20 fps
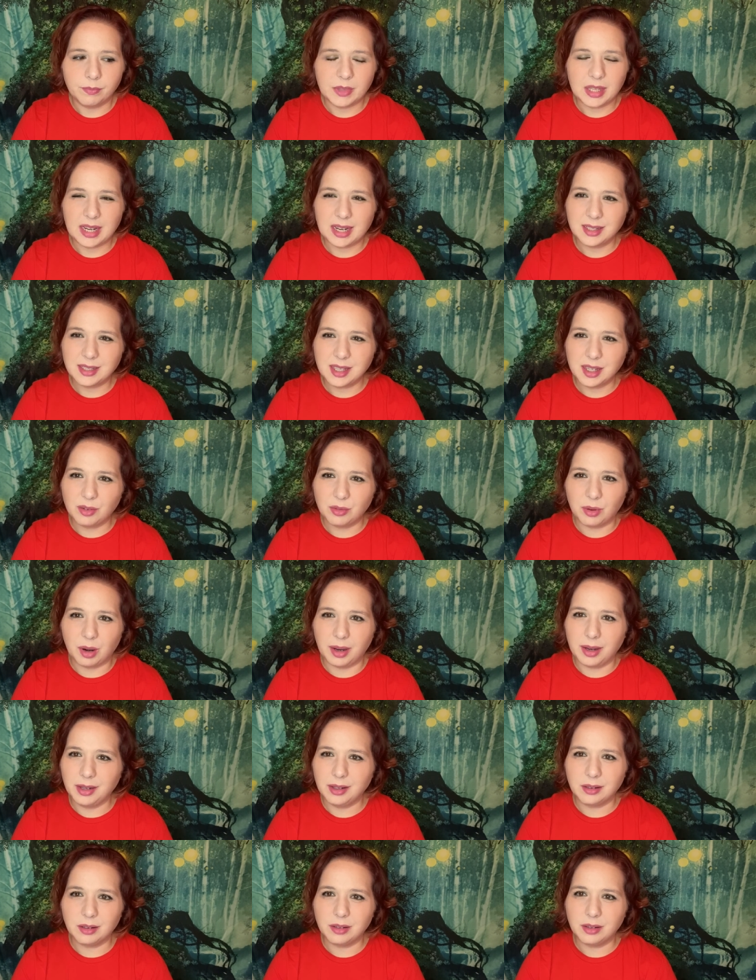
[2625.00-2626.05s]
did I say
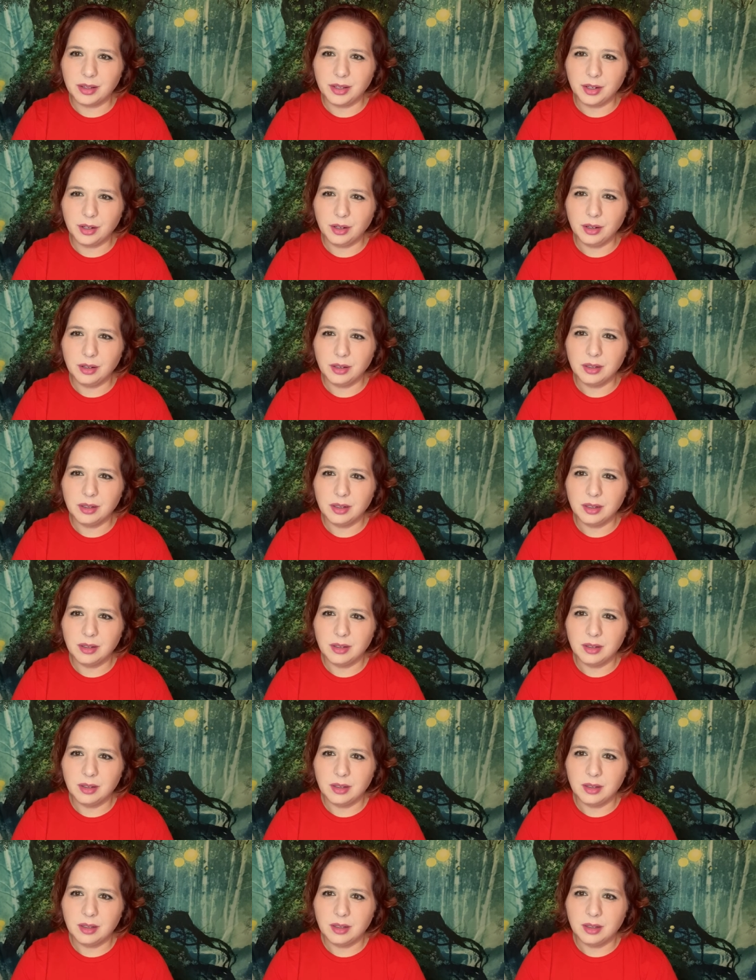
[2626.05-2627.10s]
right earlier?
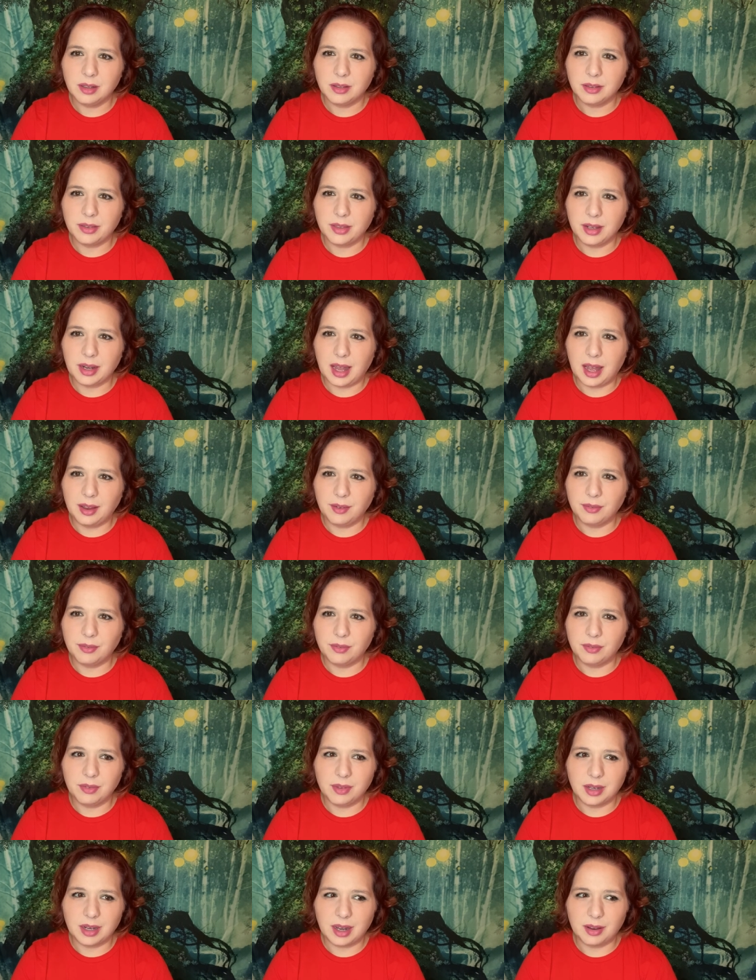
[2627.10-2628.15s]
That I've,
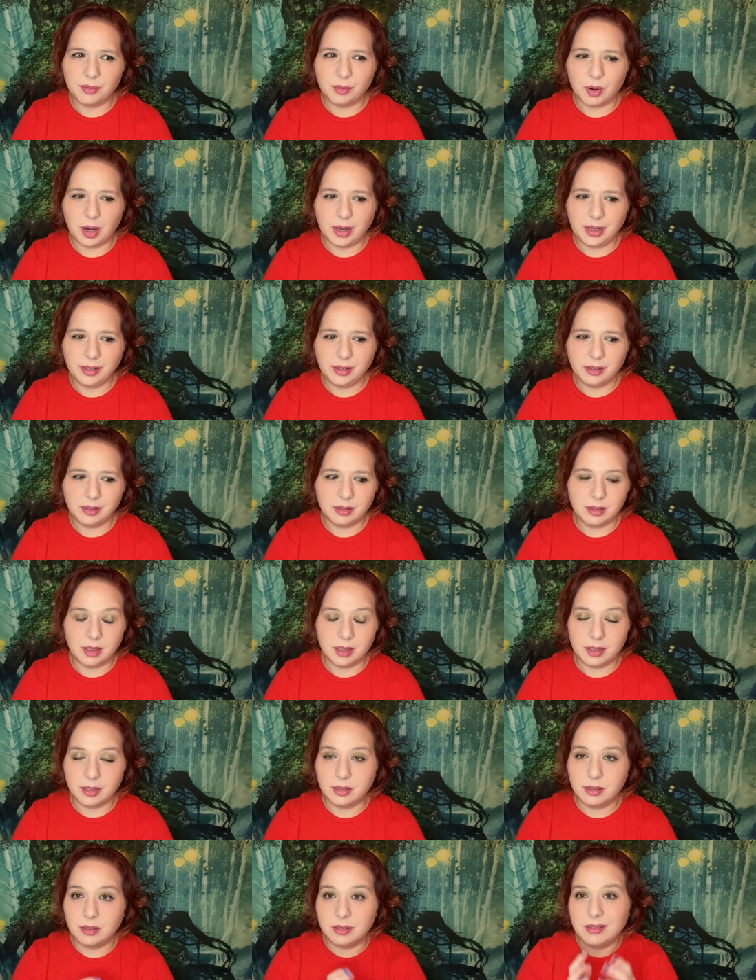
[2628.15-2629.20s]
that I've right? That